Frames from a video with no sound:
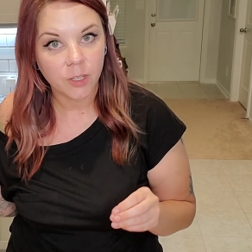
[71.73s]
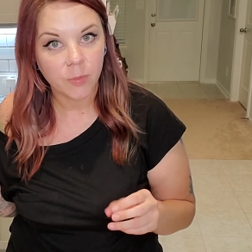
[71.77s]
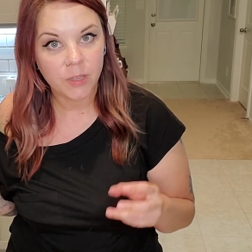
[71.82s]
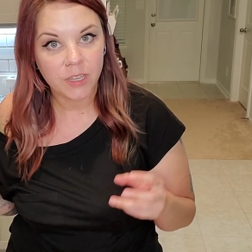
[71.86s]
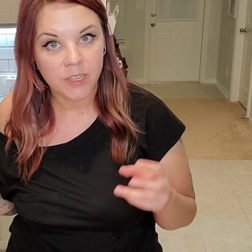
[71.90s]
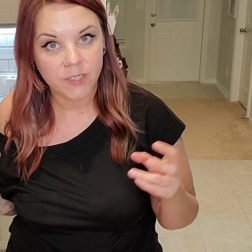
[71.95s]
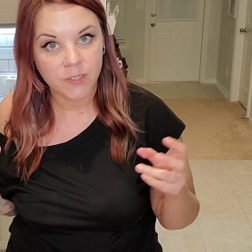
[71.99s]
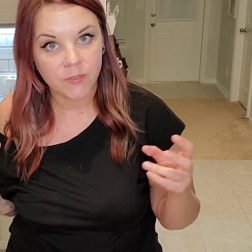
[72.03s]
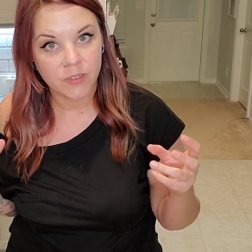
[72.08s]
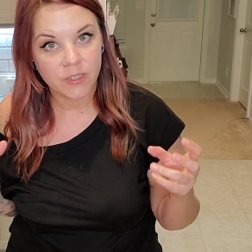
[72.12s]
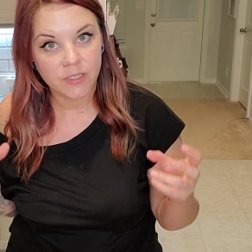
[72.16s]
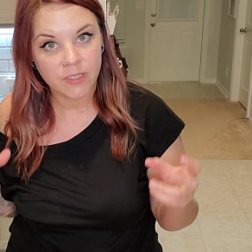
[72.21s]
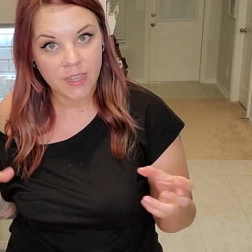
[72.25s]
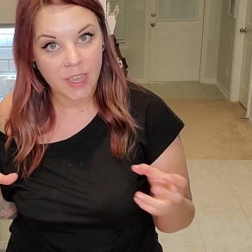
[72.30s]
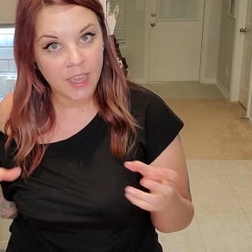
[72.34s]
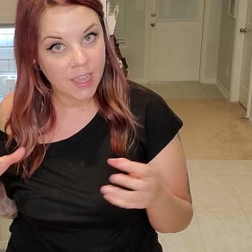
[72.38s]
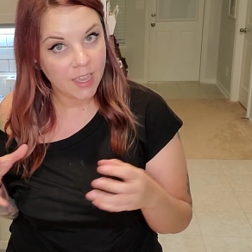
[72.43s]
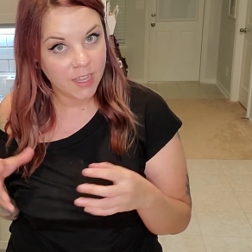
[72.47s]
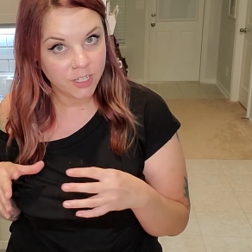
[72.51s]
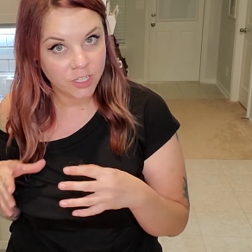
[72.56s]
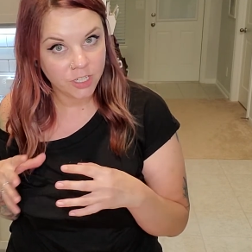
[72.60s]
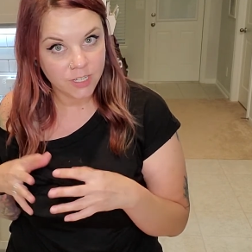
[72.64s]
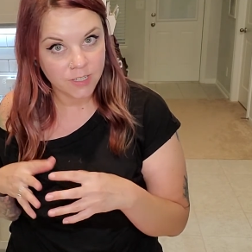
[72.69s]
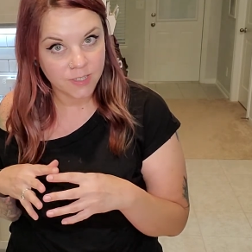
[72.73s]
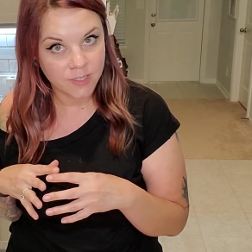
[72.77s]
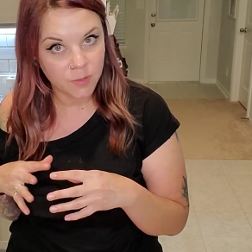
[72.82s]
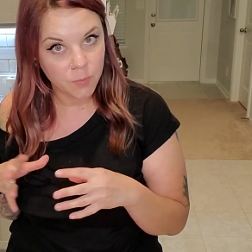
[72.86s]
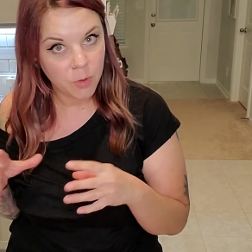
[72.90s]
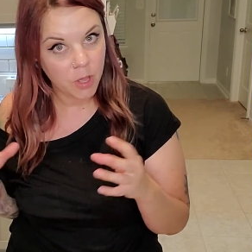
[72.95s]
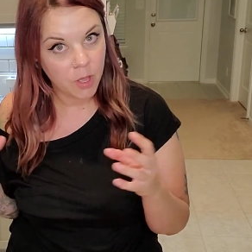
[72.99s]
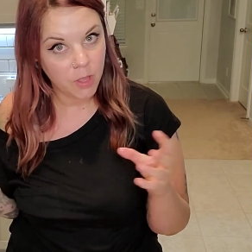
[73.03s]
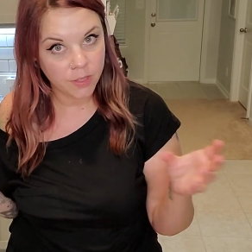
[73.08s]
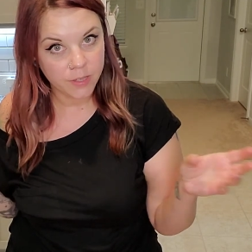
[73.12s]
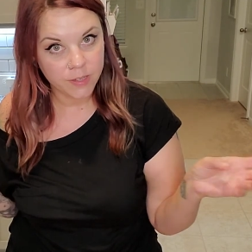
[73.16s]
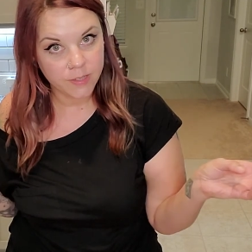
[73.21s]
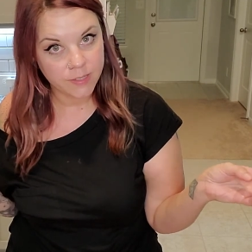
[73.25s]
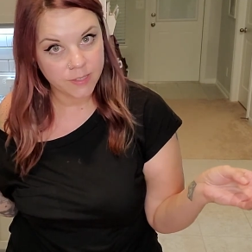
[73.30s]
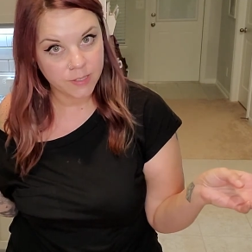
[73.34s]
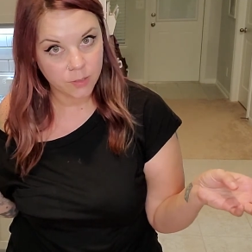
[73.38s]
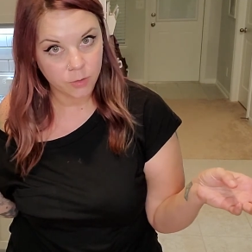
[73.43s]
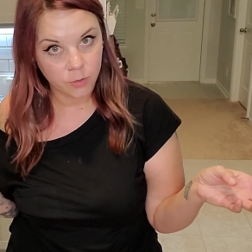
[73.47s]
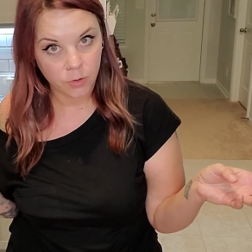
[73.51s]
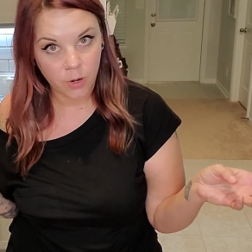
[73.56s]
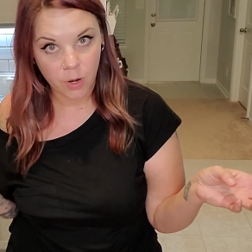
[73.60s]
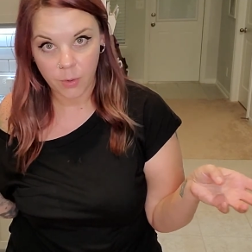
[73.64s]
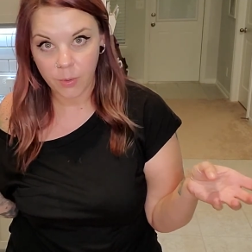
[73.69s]
because of his age, he's small, he's still
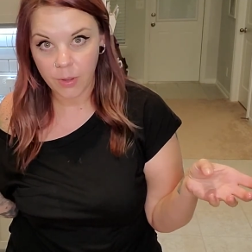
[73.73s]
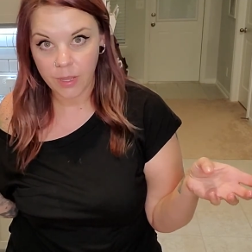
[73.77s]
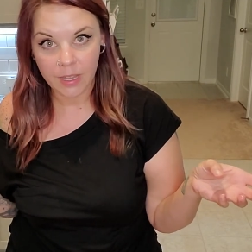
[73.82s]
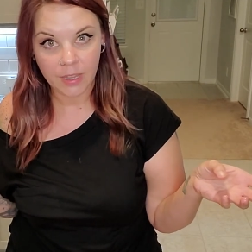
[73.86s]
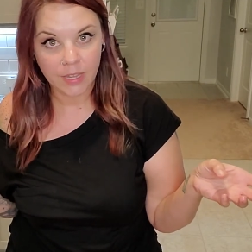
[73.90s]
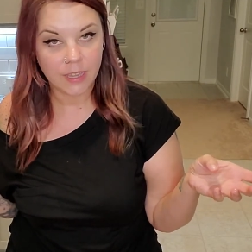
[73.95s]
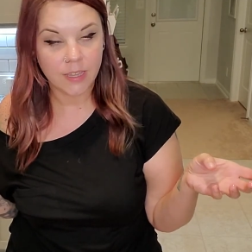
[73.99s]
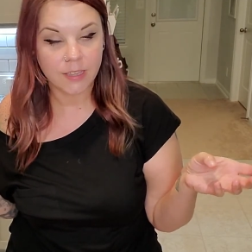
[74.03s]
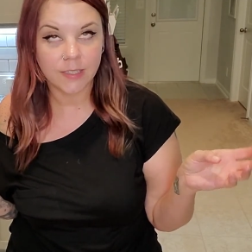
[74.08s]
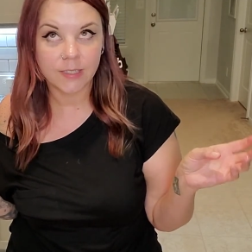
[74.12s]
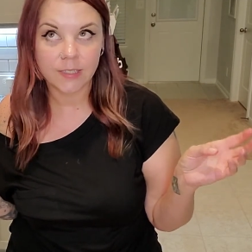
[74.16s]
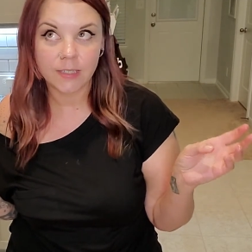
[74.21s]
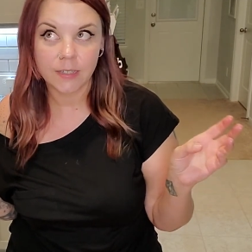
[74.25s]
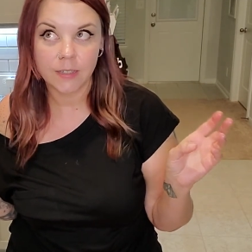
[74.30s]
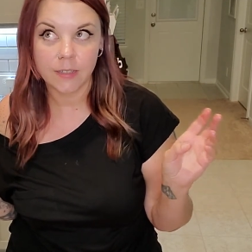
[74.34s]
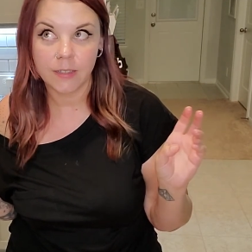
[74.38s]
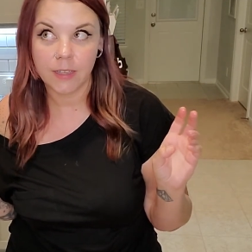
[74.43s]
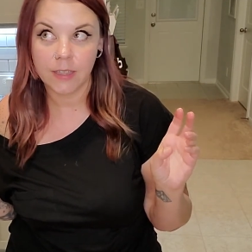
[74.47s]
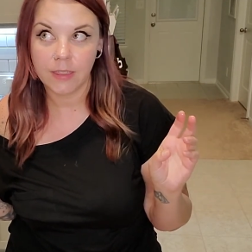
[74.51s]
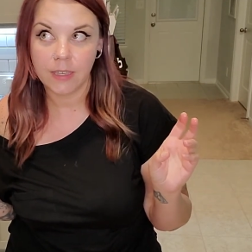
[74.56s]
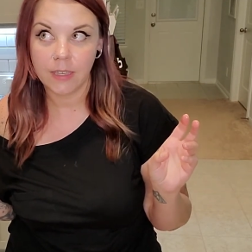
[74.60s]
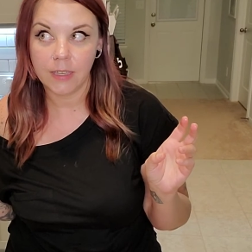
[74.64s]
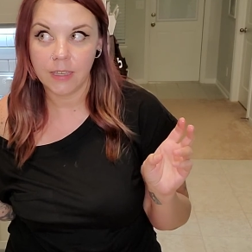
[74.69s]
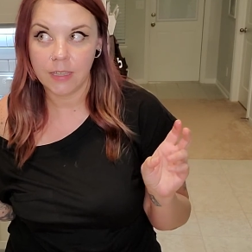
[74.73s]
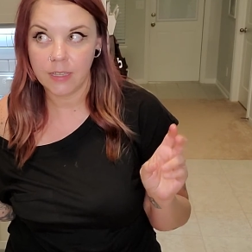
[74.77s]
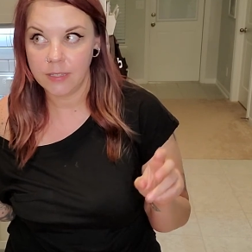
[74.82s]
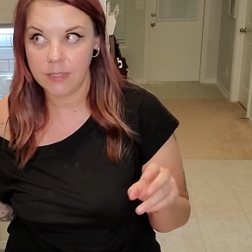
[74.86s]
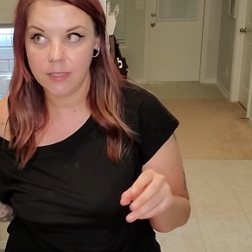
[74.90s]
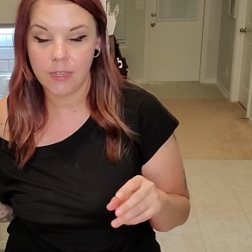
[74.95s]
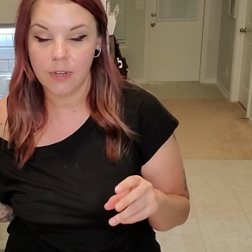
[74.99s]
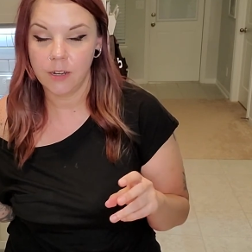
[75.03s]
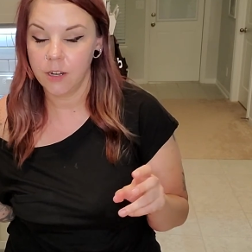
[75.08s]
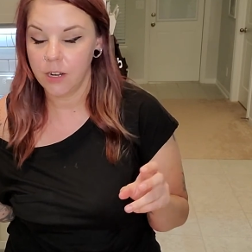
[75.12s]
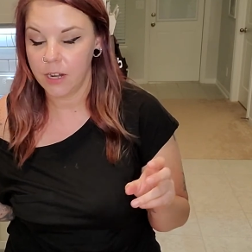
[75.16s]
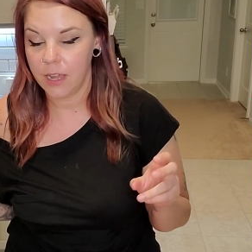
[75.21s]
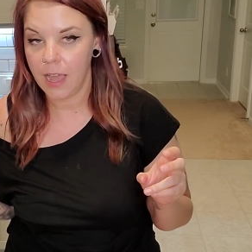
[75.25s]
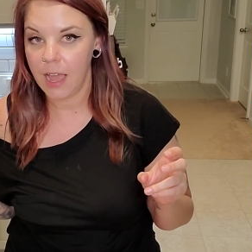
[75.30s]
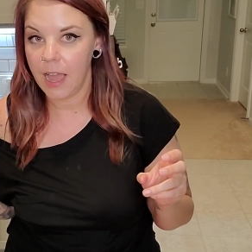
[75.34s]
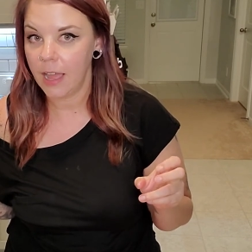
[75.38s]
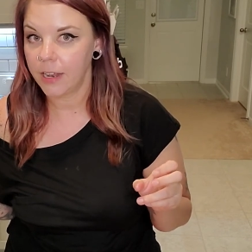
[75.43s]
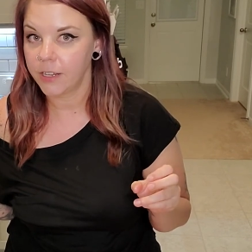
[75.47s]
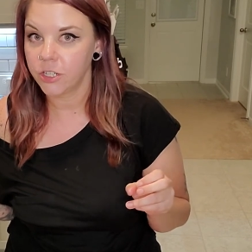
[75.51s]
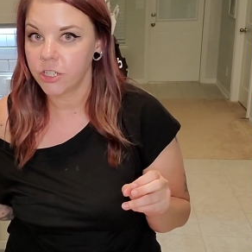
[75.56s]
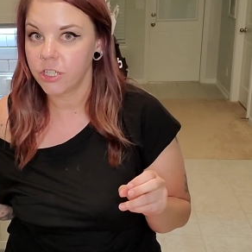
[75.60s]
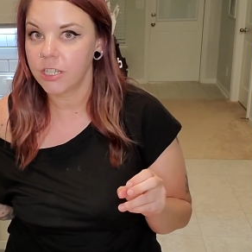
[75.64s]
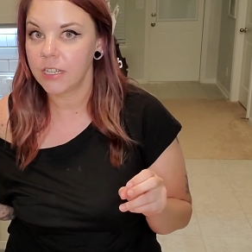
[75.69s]
growing, he's still, I think, considered a
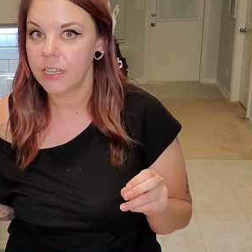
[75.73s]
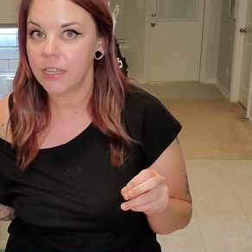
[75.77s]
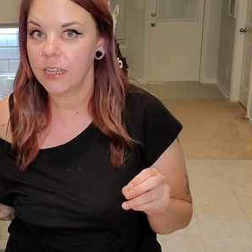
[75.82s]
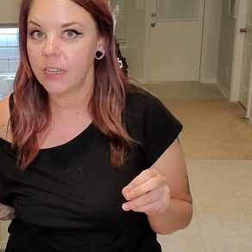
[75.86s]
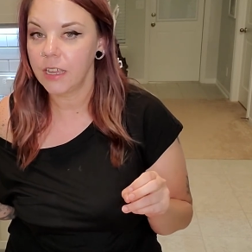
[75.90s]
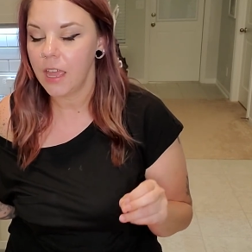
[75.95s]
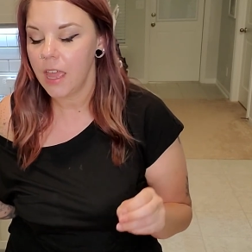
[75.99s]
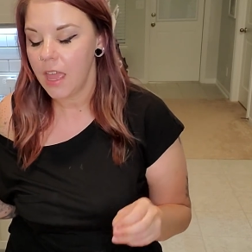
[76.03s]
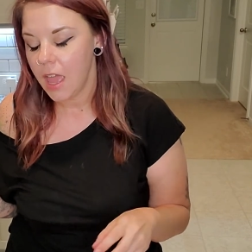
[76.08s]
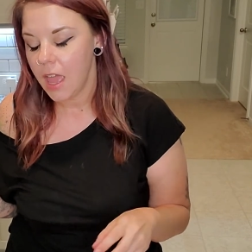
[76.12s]
hatchling.